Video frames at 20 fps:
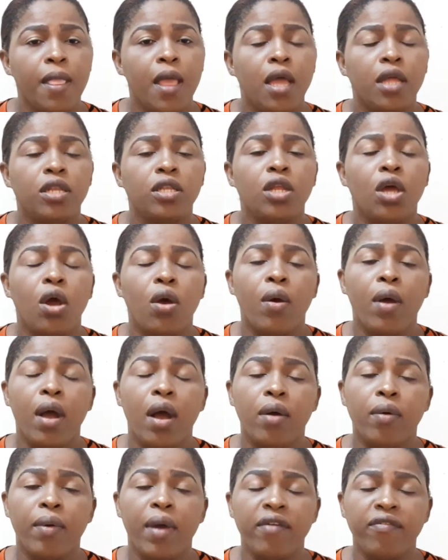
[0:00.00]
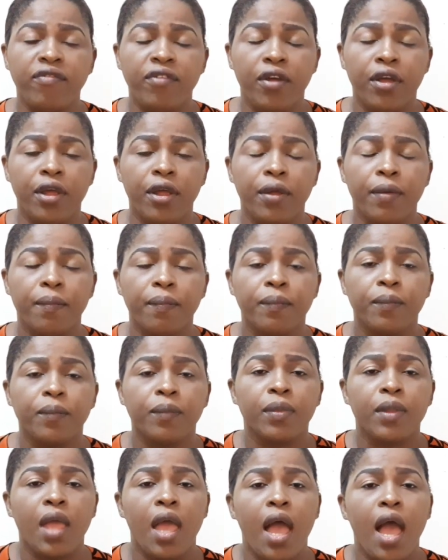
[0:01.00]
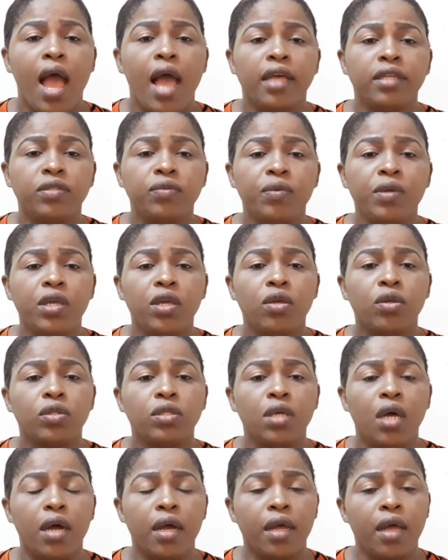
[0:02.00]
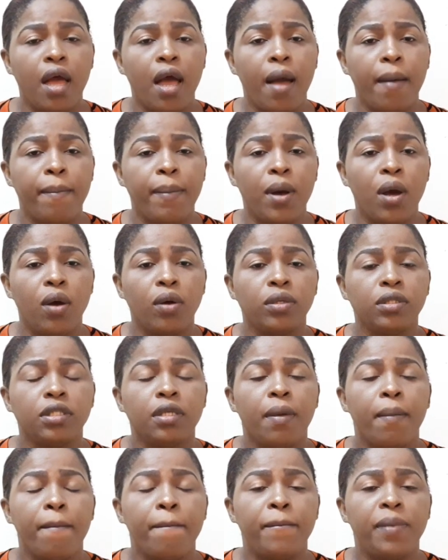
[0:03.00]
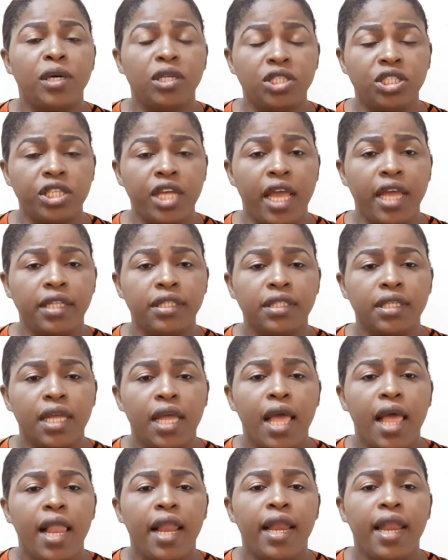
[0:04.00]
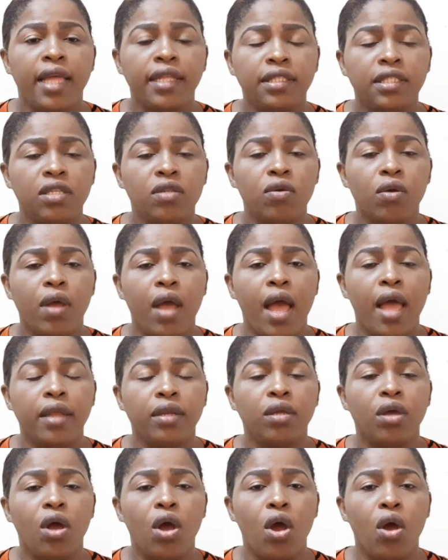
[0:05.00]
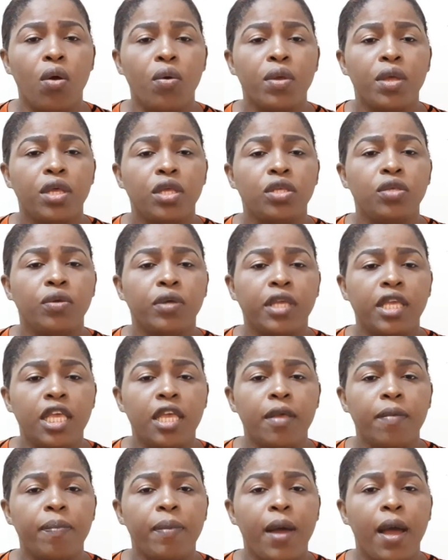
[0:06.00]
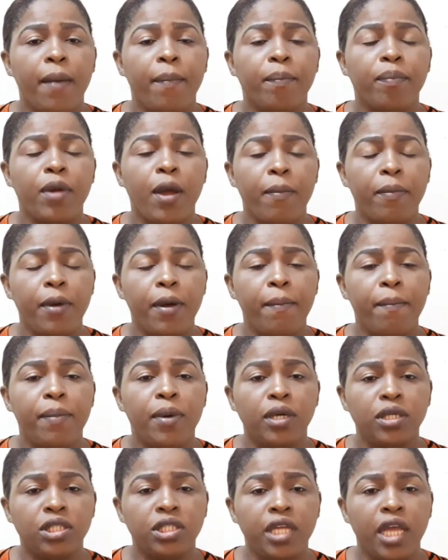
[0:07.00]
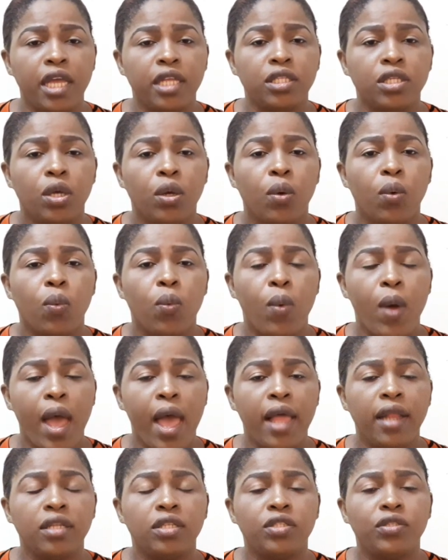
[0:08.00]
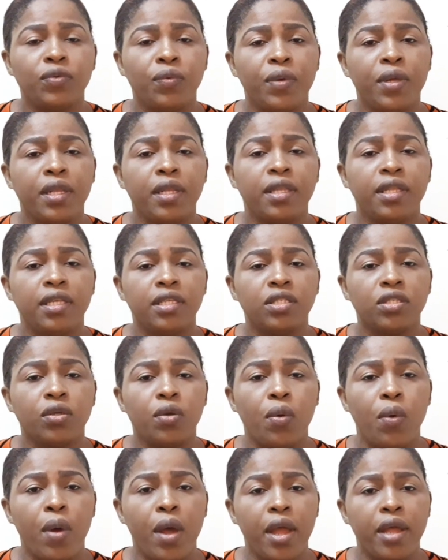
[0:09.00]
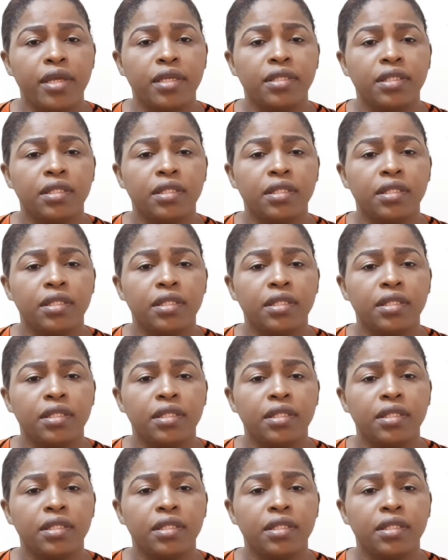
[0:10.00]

Now, however, as we talk about budget, let's look on how you keep a proper budget while doing this course.